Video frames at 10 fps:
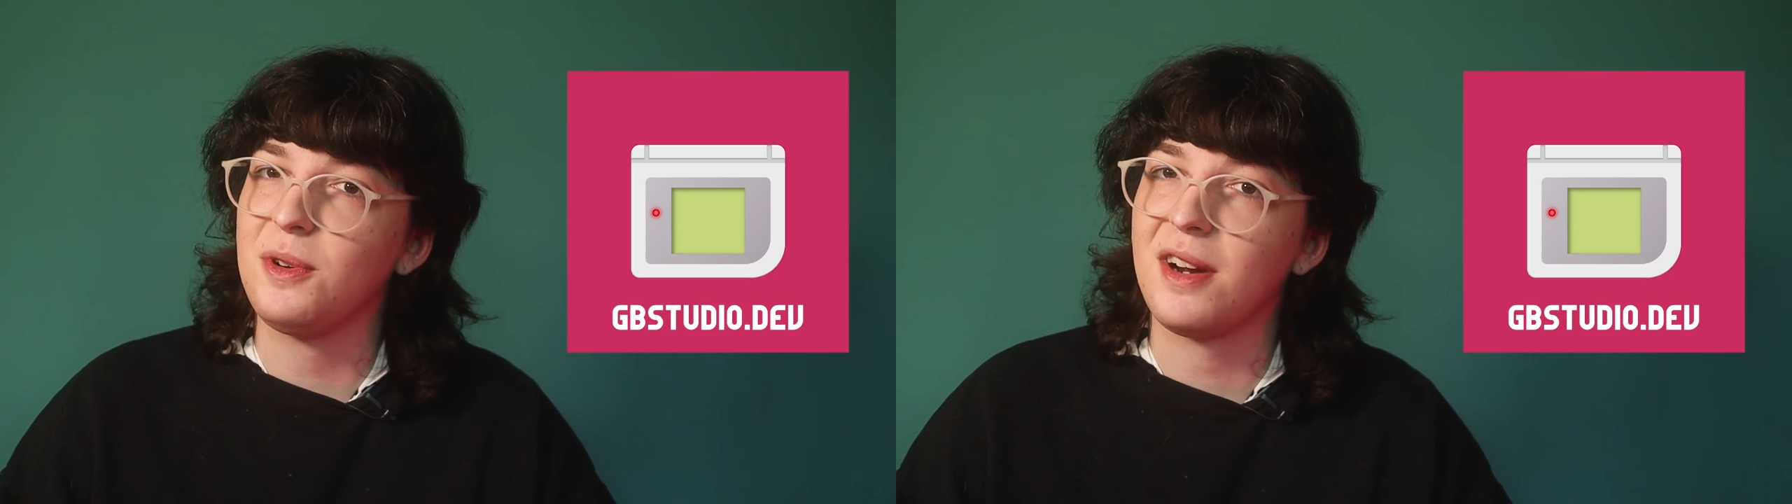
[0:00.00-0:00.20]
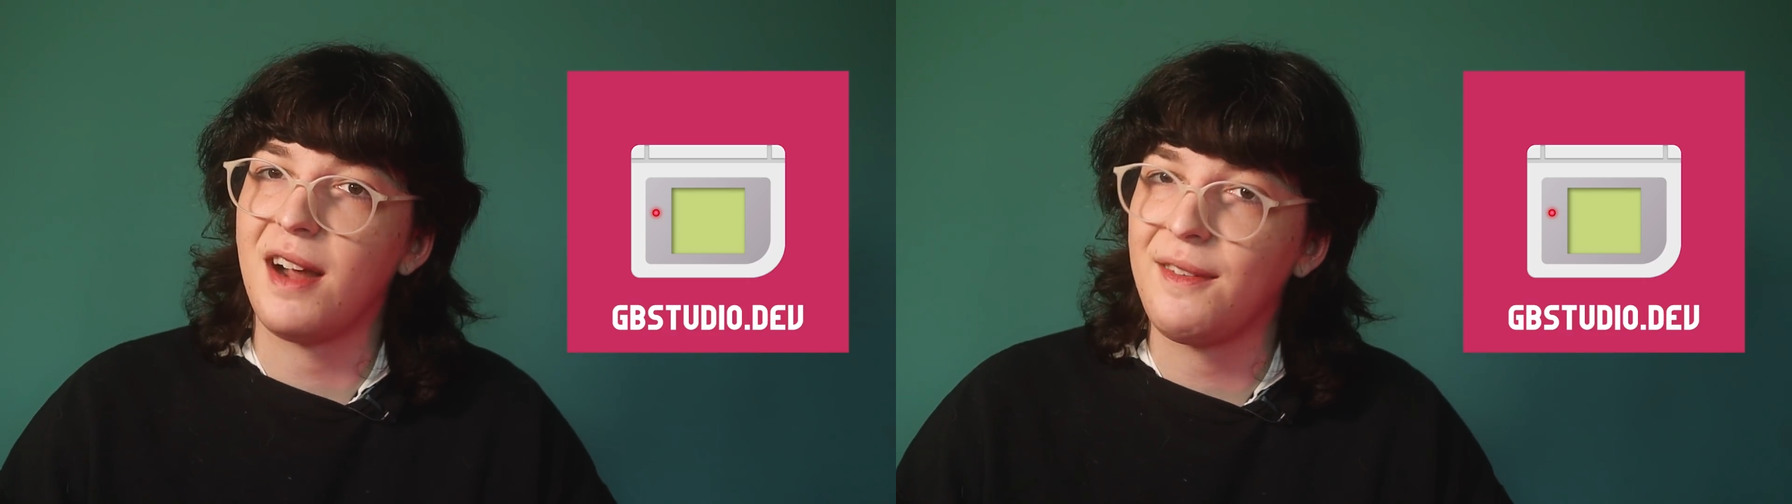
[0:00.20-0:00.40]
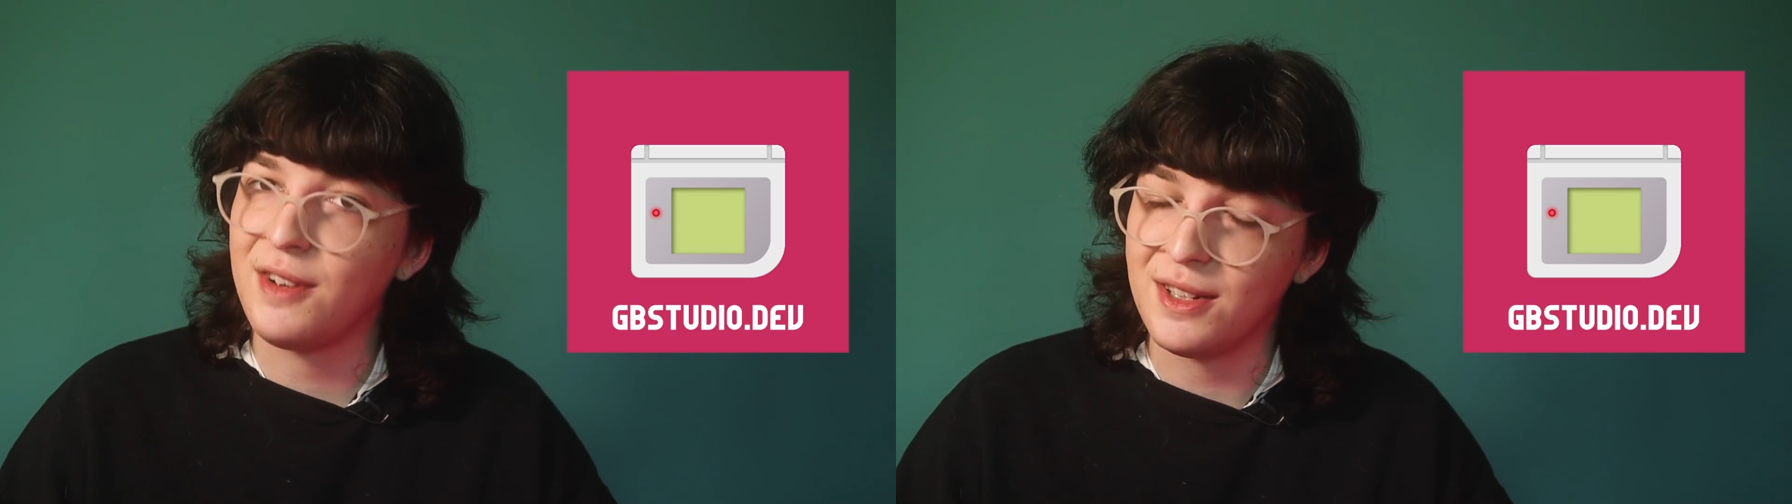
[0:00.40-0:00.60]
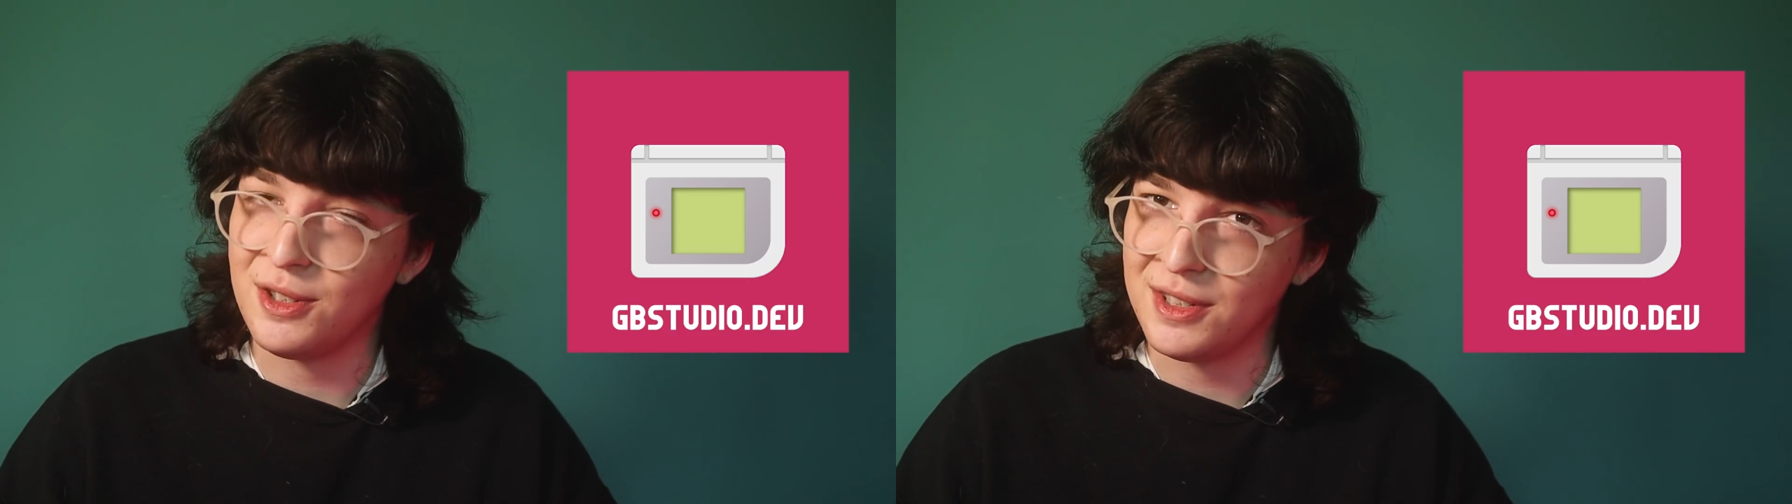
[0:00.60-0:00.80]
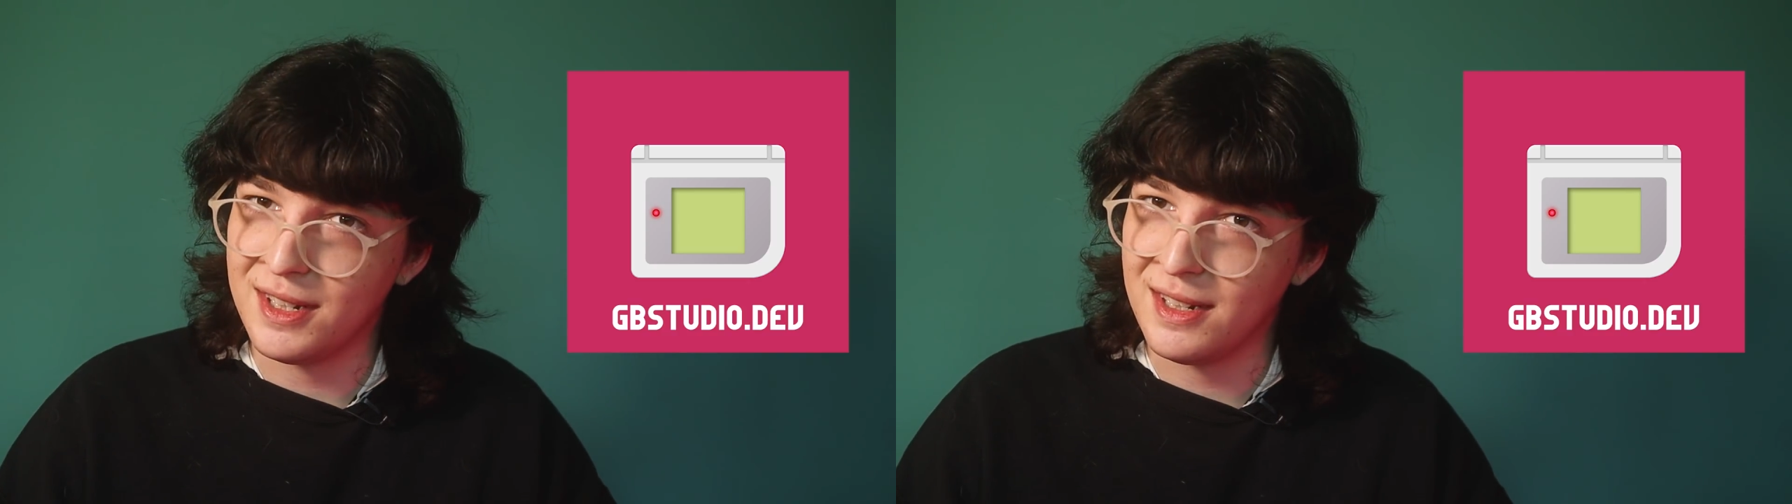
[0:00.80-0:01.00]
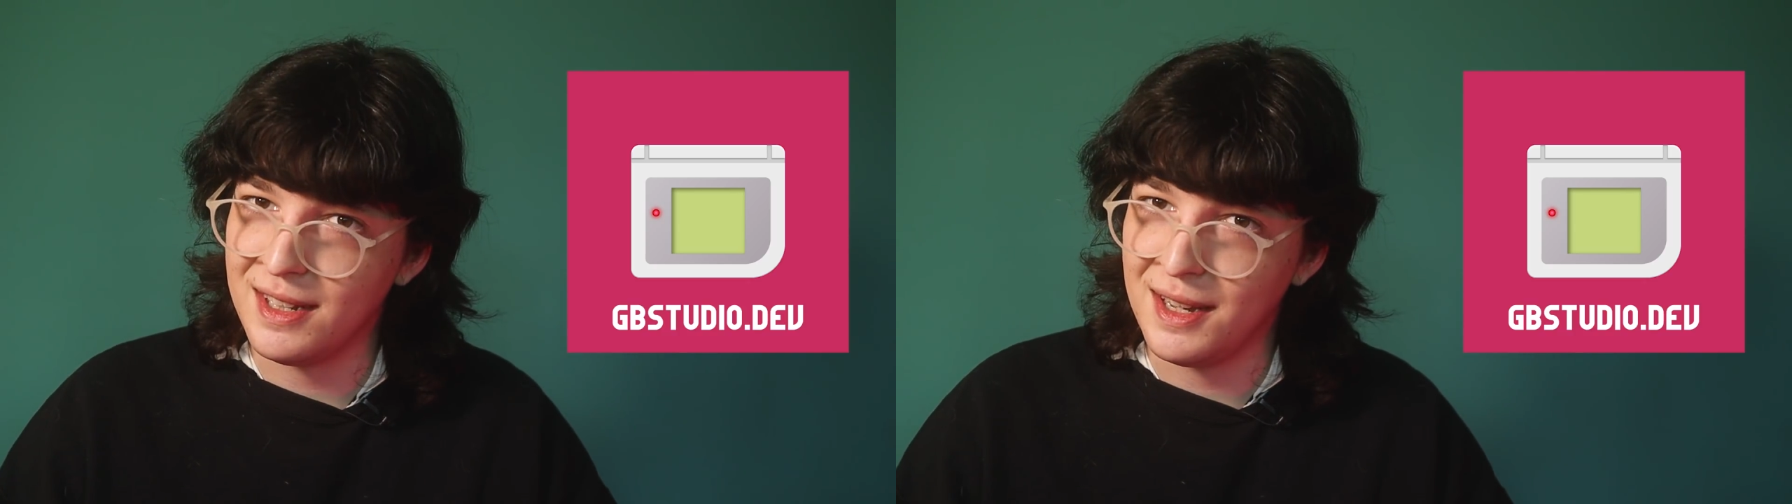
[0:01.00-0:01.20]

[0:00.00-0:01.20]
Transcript: you are ever interested